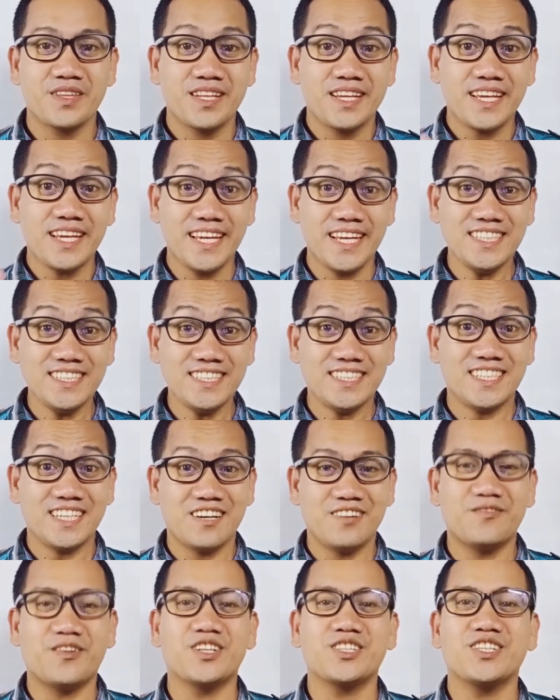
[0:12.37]
And
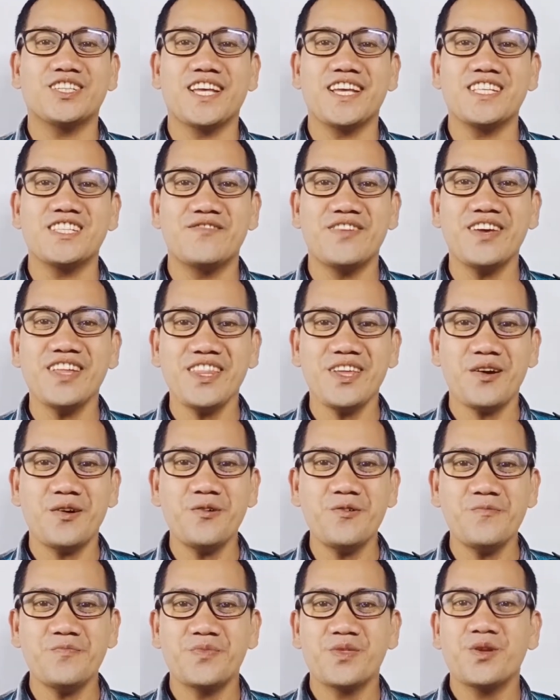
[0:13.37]
for today's
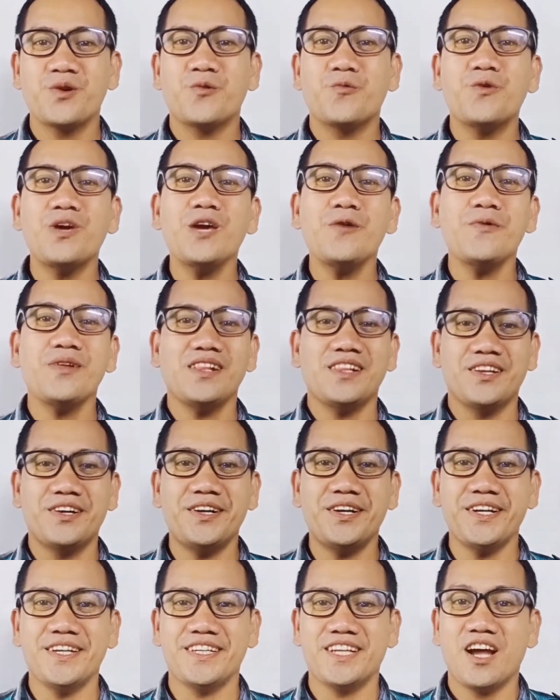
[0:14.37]
video, we will
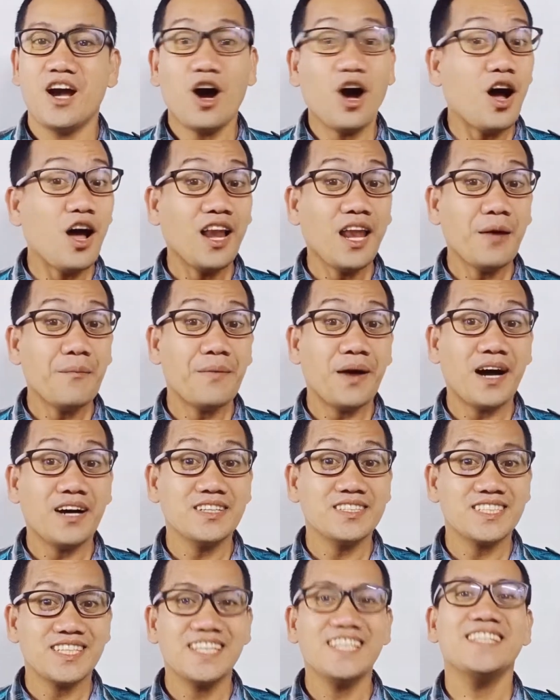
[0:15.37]
learn all
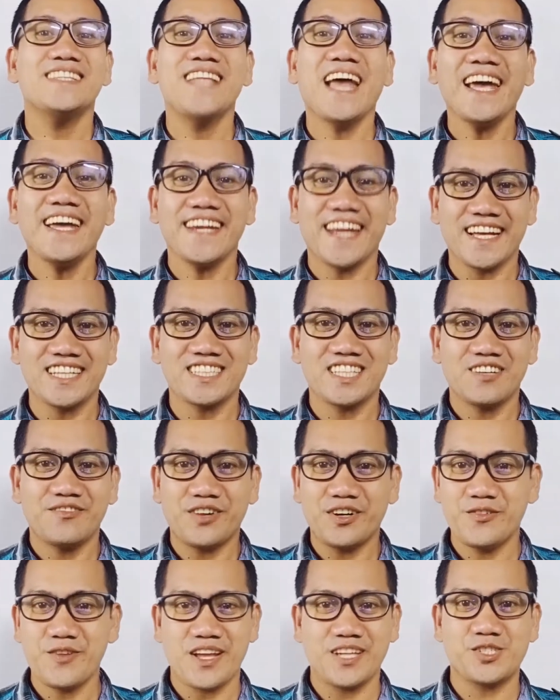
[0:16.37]
about direct
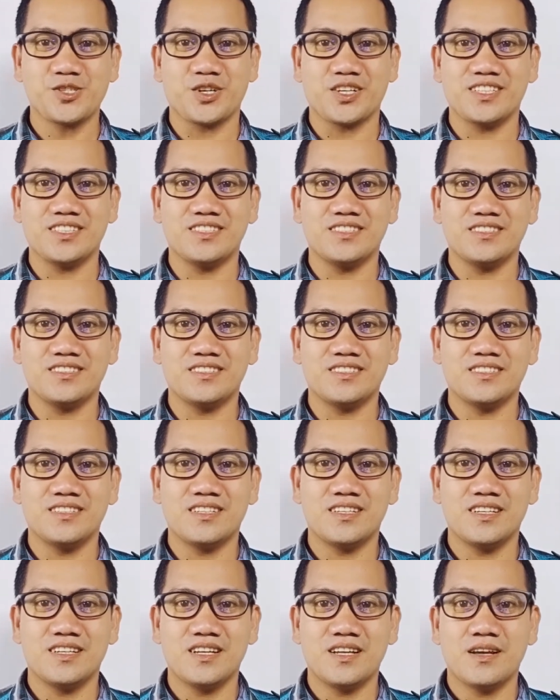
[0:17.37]
variation.
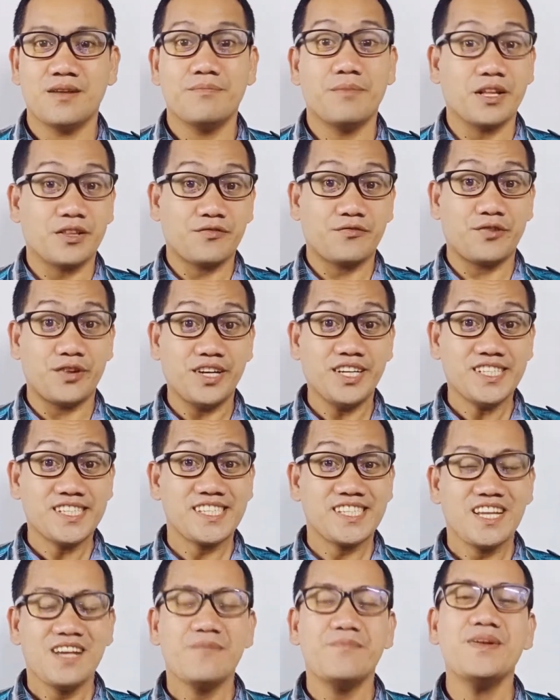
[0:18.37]
But first,
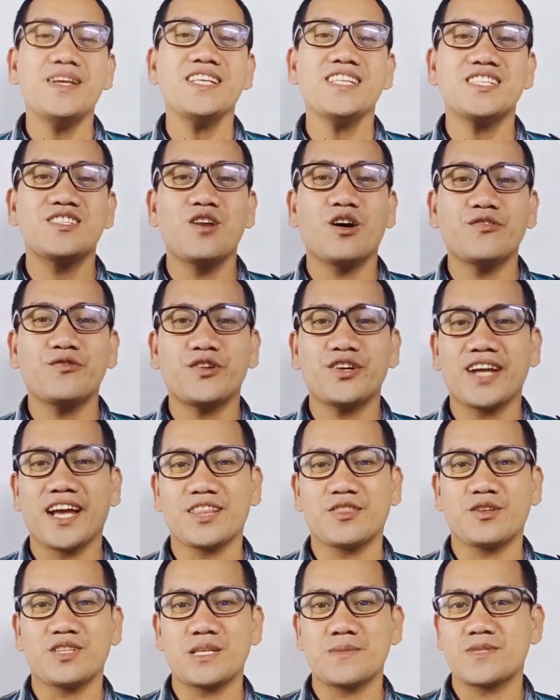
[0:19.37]
please don't
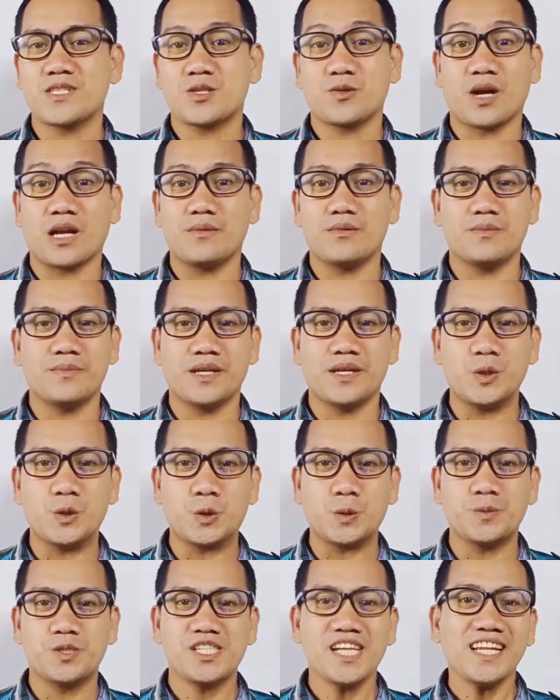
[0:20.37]
forget to subscribe to my
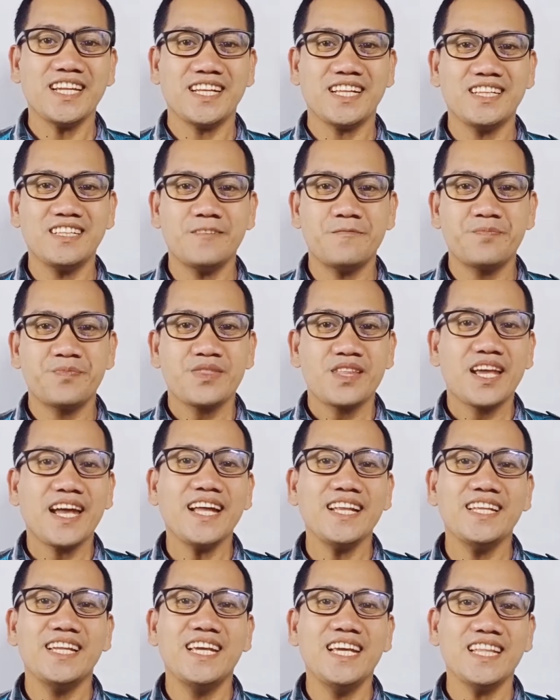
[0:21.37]
YouTube channel
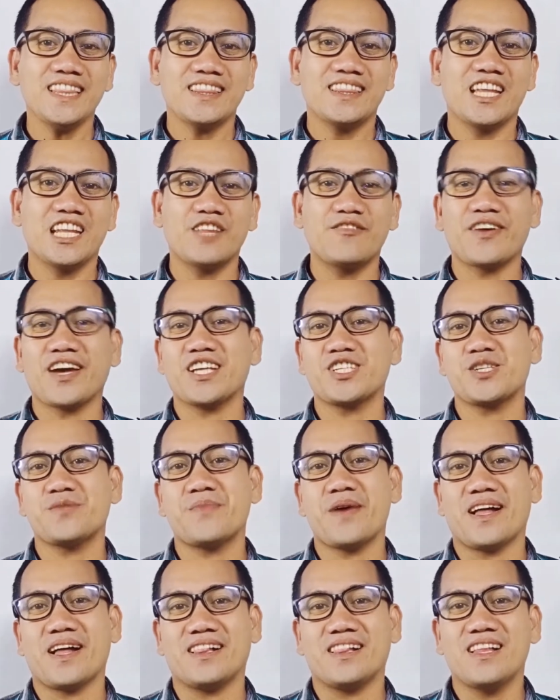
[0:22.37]
and hit the notification
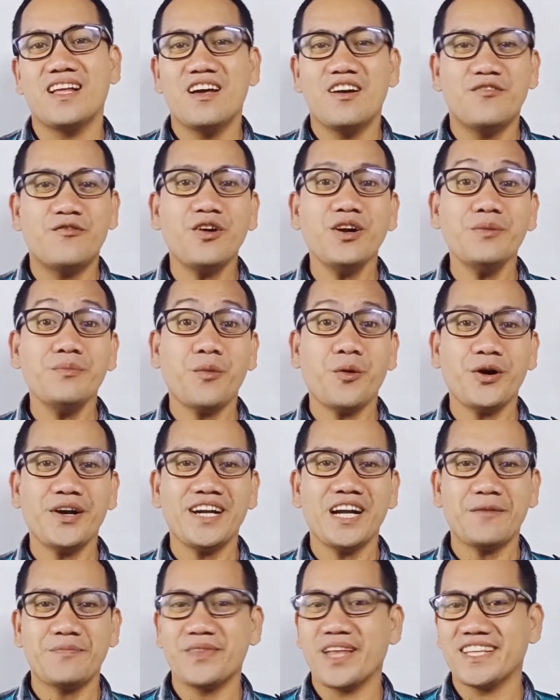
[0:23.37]
bell for more
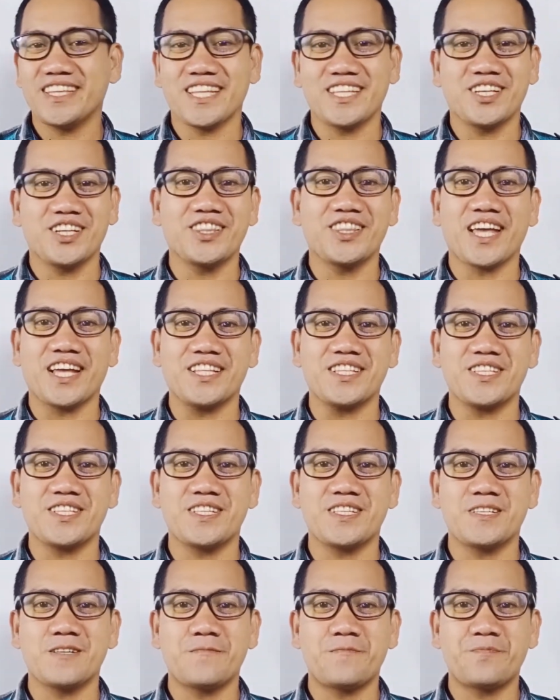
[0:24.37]
updated
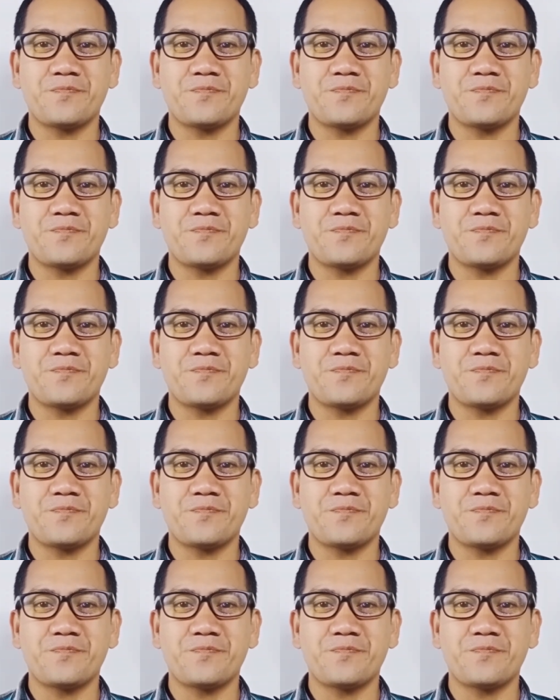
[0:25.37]
contents.